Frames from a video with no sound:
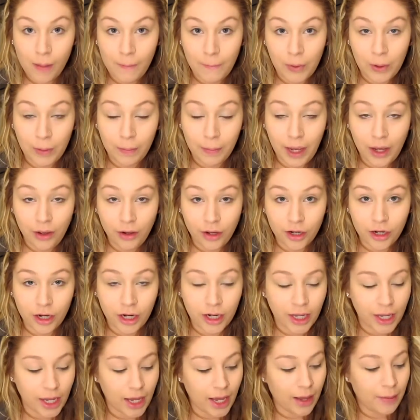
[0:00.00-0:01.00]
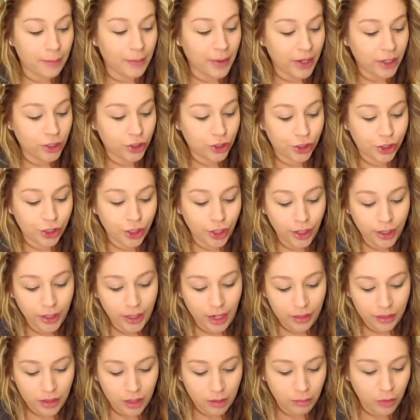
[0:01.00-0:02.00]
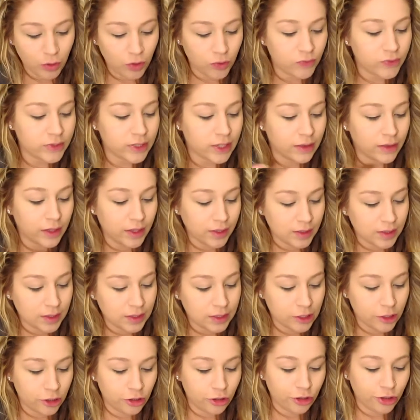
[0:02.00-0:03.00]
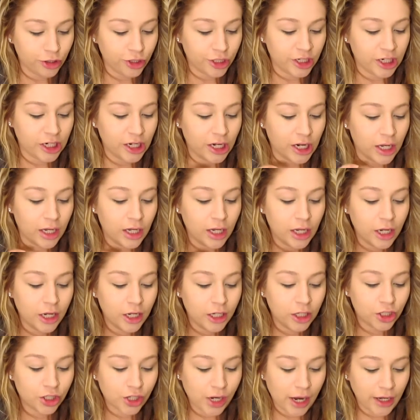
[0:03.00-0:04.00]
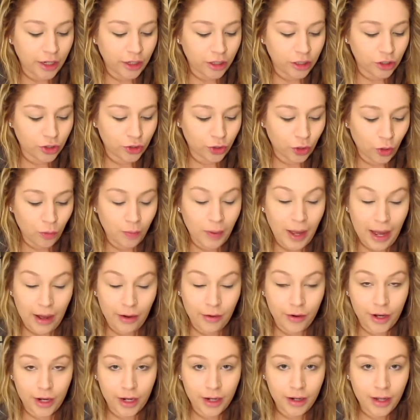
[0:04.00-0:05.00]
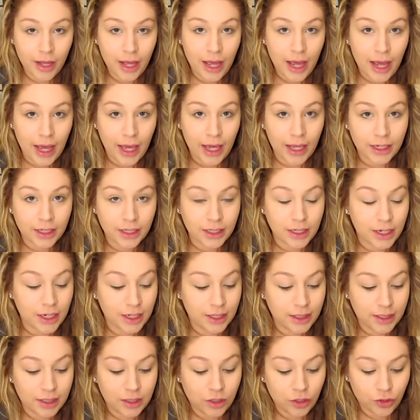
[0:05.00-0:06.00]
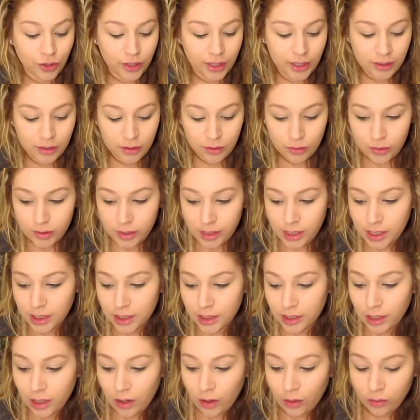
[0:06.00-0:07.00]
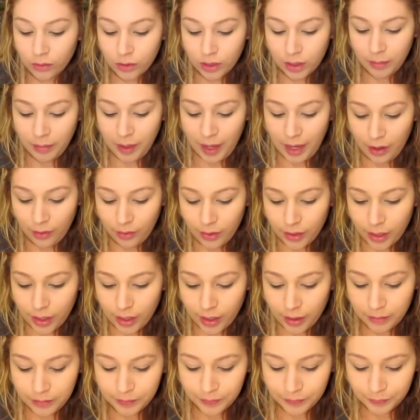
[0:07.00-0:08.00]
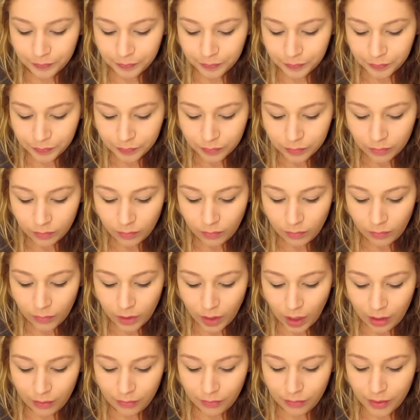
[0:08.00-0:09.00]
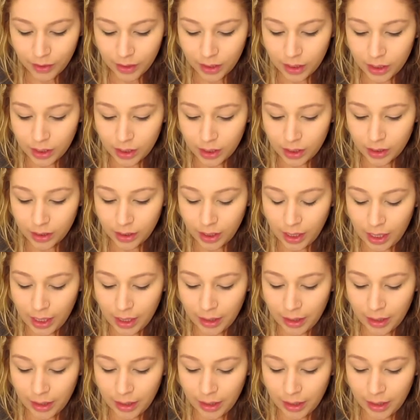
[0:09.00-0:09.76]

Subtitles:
put powder on it and make sure nothing moves. And this is the Neutrogena Shine Control Powder, and it is in translucent. It's the only powder of the,